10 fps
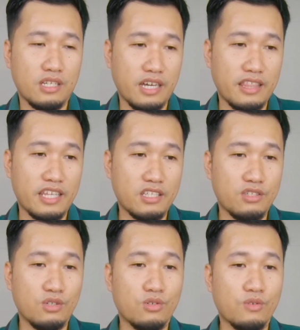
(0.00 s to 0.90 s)
I think,
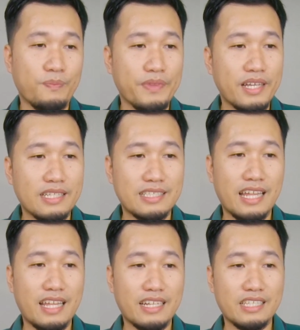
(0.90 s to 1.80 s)
yung
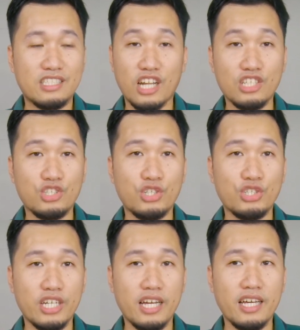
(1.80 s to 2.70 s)
salary structure
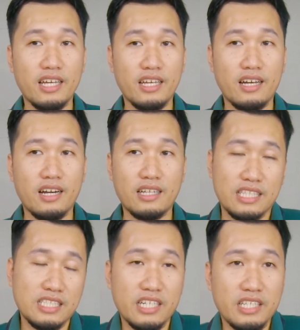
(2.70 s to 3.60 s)
niya, at
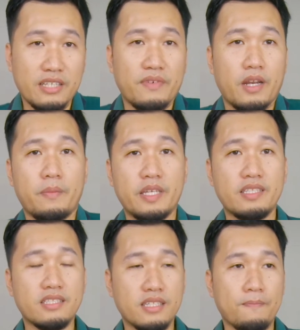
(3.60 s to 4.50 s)
least here in the
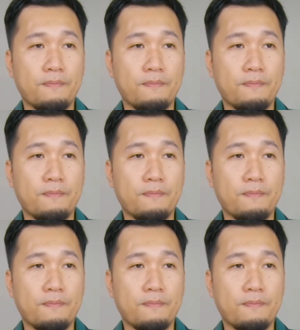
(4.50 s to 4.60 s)
Philippines.